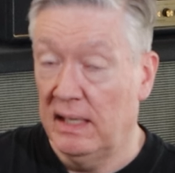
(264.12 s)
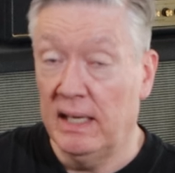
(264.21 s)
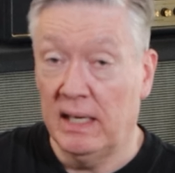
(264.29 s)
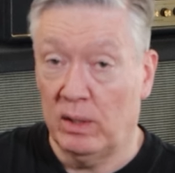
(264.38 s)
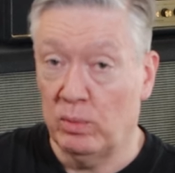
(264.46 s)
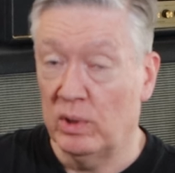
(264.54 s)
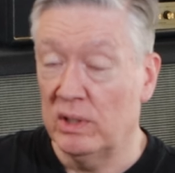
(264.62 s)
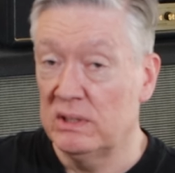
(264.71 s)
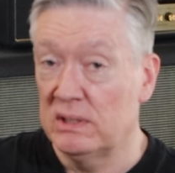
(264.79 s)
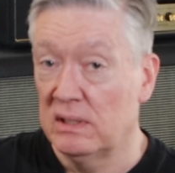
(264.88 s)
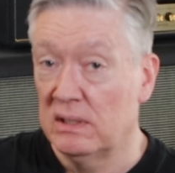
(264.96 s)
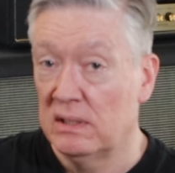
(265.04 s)
In other
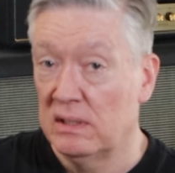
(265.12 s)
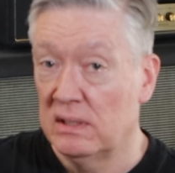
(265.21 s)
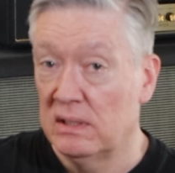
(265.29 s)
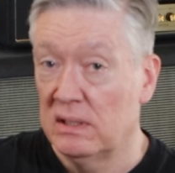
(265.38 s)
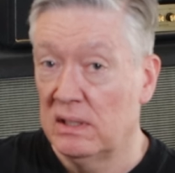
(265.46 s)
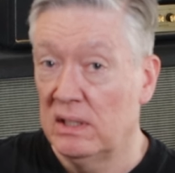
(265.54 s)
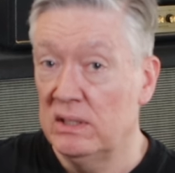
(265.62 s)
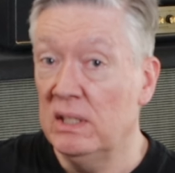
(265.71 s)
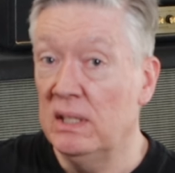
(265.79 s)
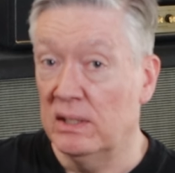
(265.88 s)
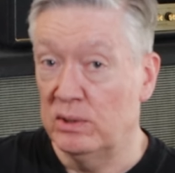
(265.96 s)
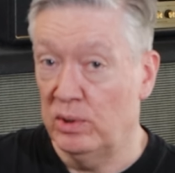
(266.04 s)
words, she
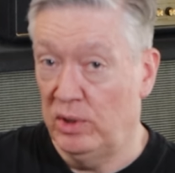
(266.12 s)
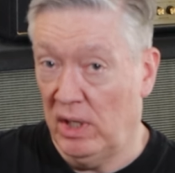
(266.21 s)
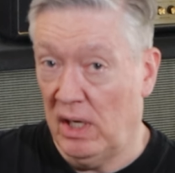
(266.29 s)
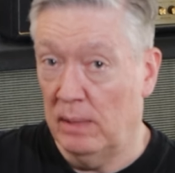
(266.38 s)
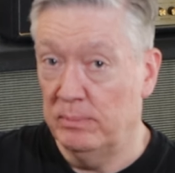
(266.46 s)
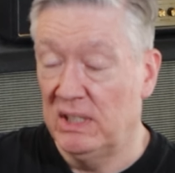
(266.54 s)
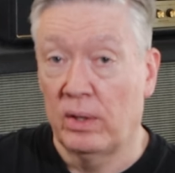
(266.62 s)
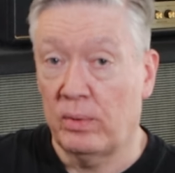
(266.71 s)
does her job.